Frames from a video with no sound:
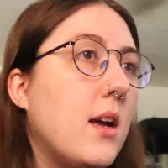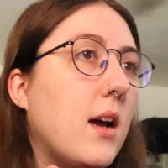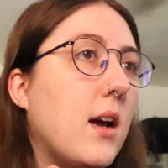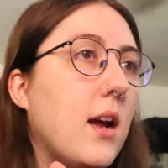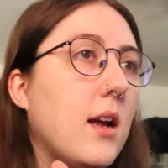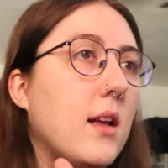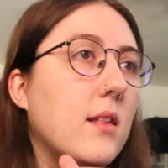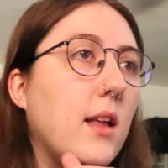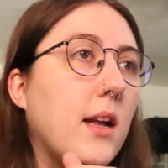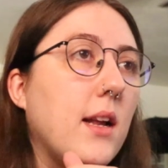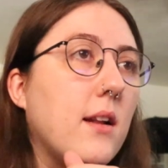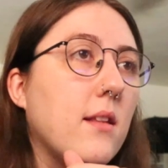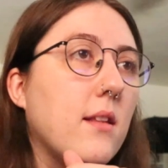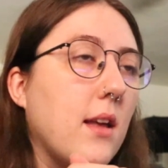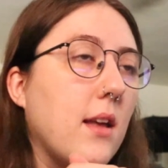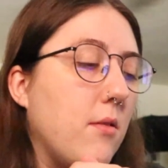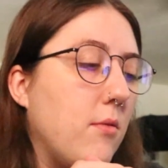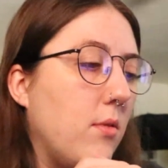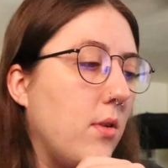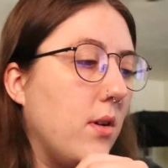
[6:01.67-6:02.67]
I liked
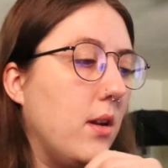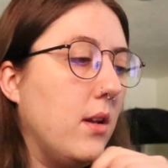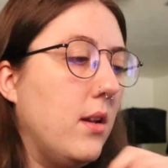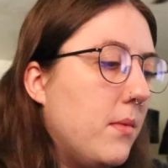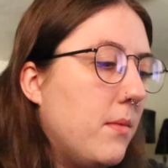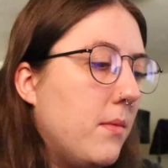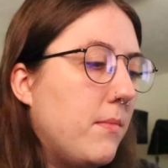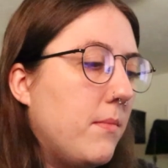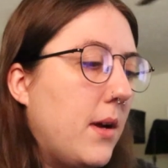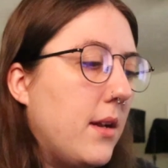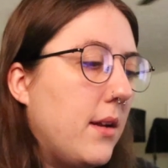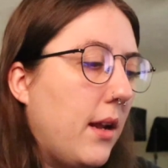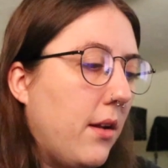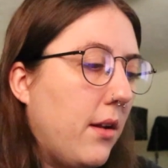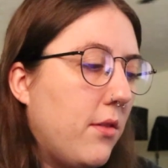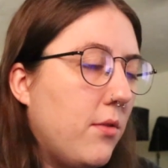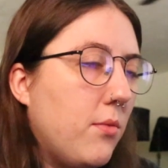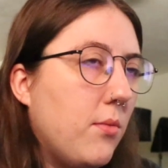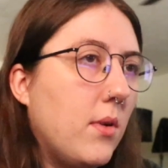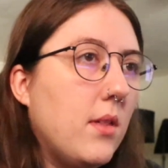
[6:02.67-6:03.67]
that one. My
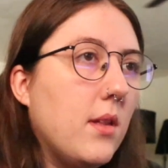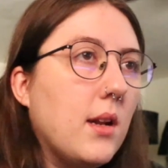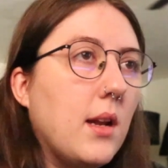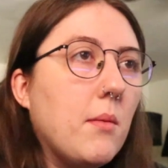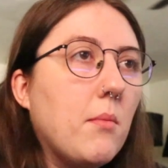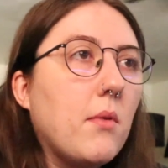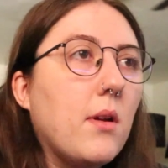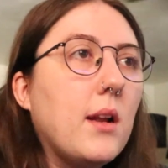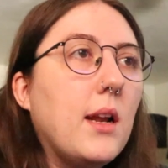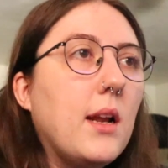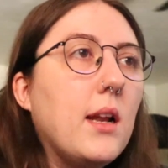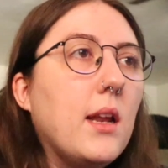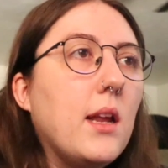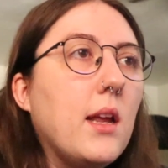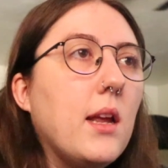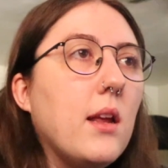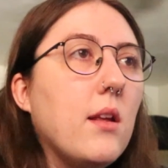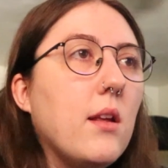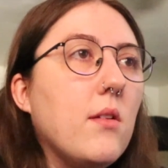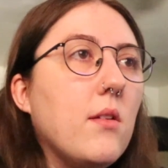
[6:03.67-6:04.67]
next one that I'm reading
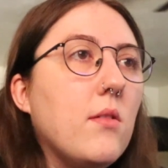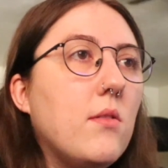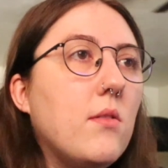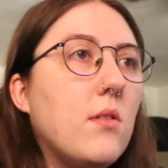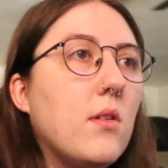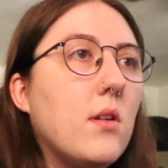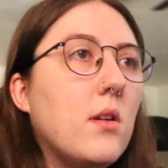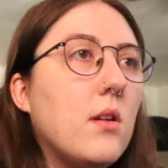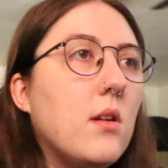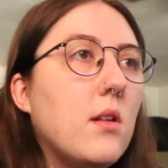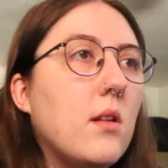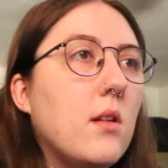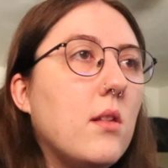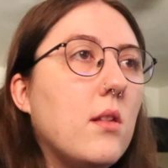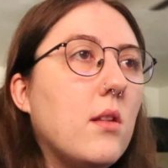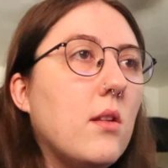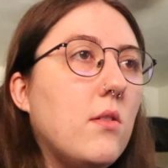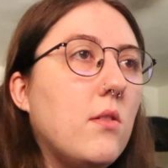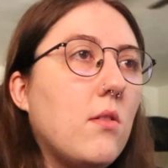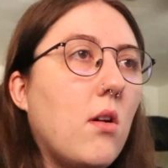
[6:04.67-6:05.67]
is
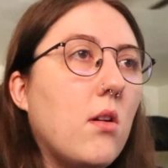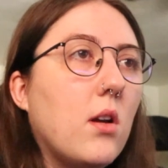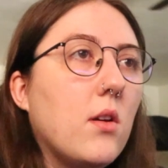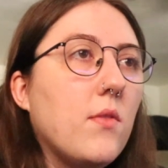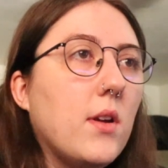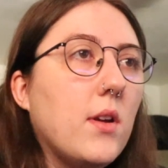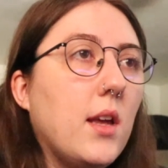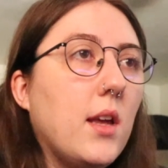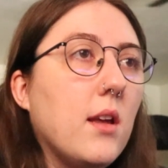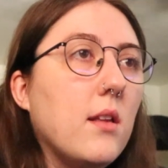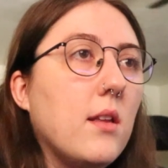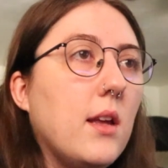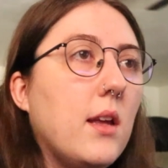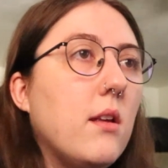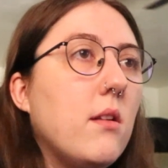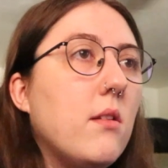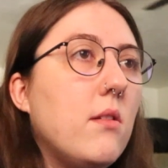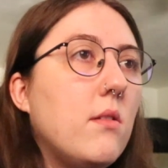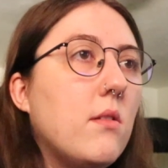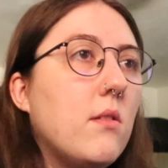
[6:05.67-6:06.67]
The Song of
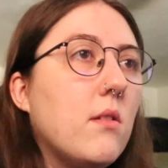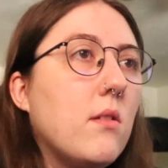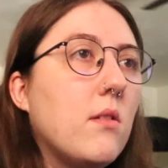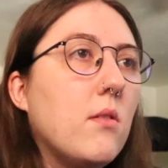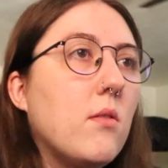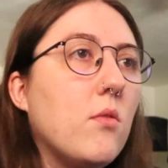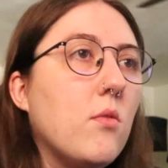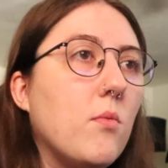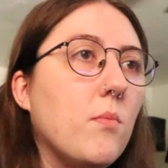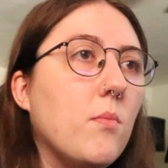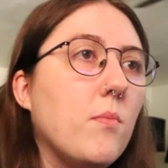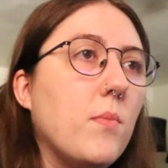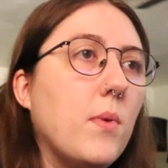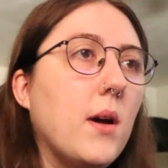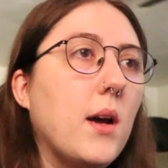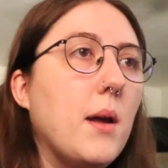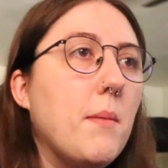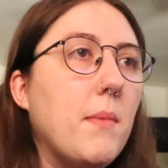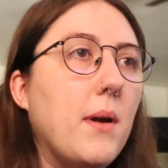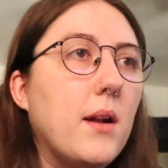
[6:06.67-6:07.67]
Achilles
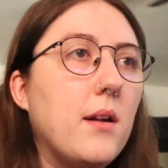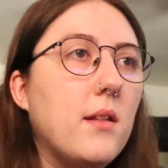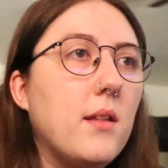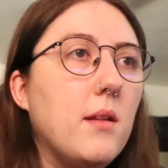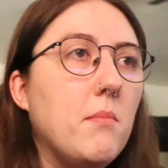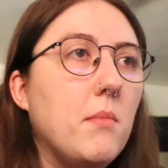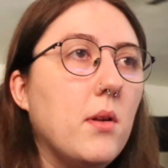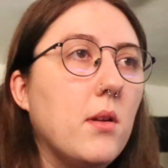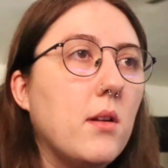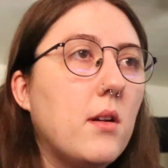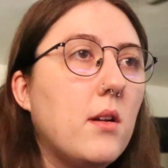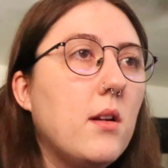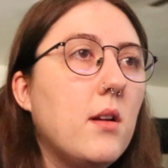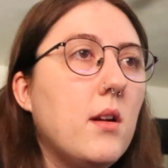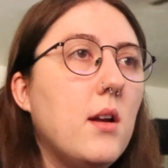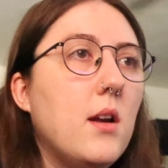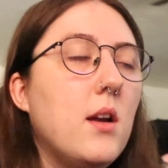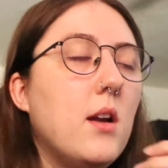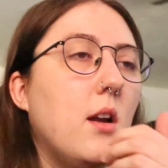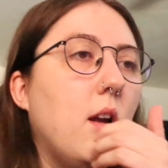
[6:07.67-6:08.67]
by Madeline Miller,
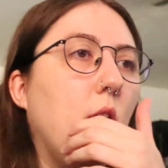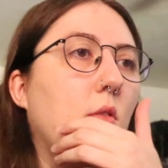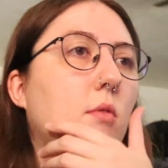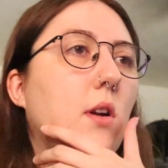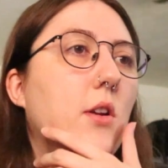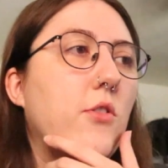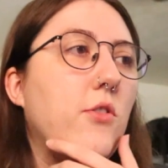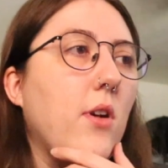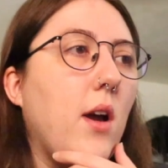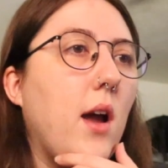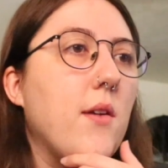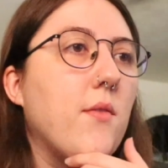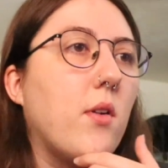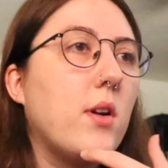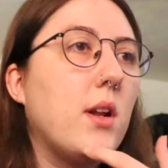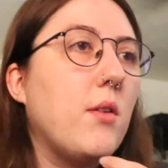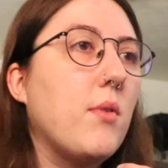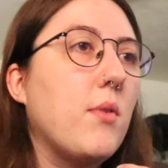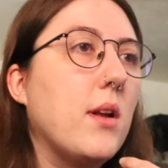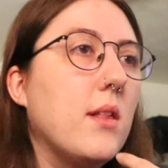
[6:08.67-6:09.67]
which I've
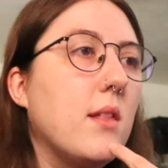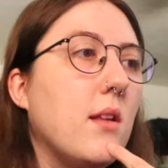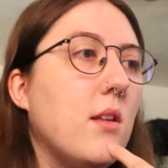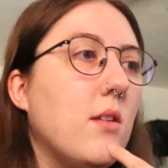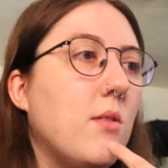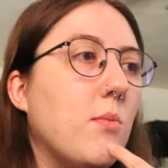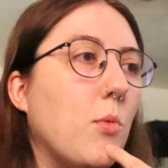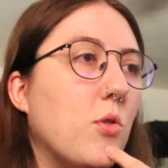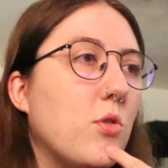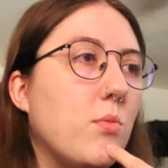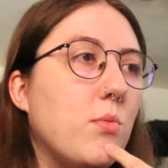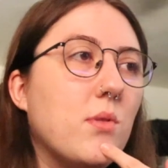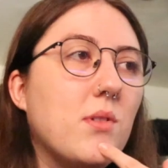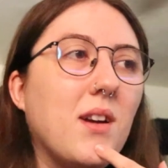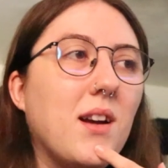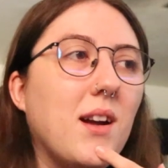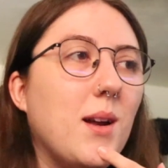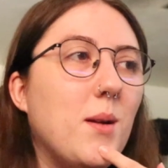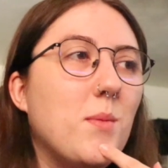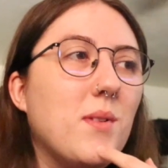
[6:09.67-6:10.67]
already read this multiple
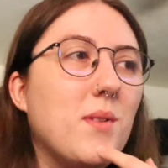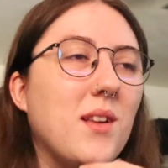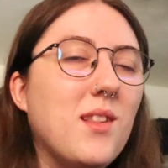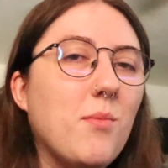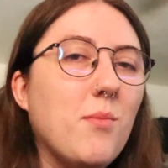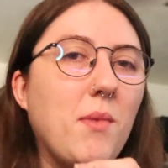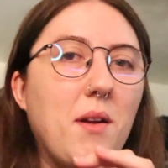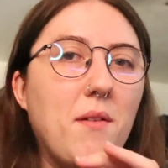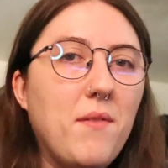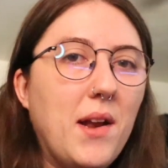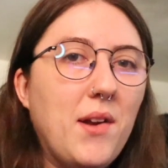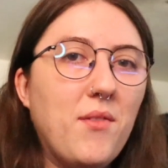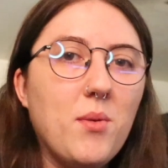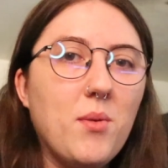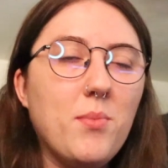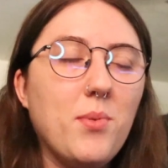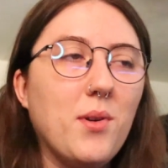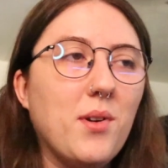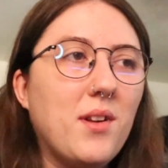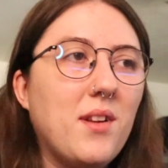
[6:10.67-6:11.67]
times. It's my favorite
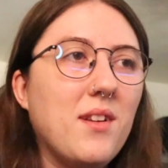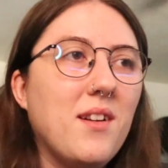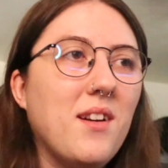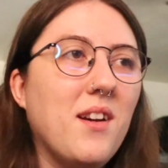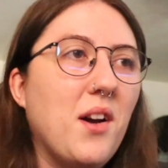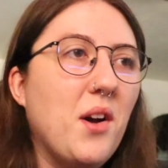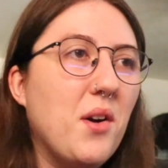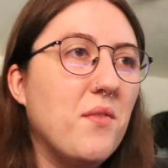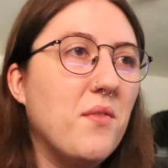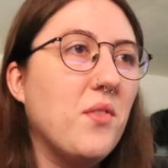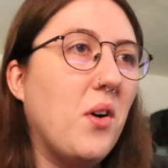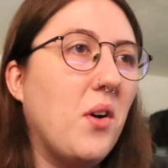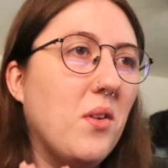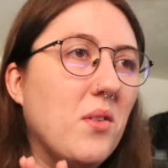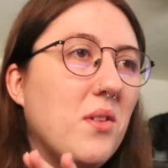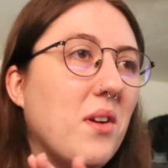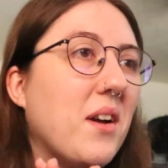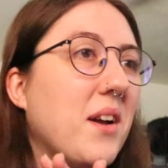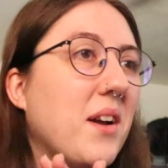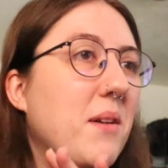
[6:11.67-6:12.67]
book of all
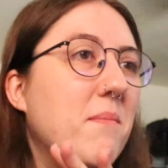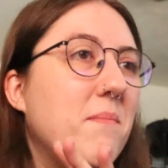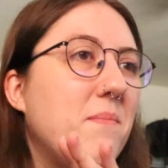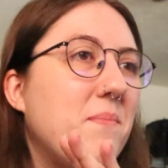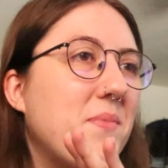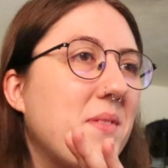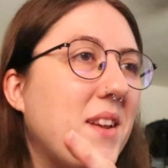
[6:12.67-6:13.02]
time.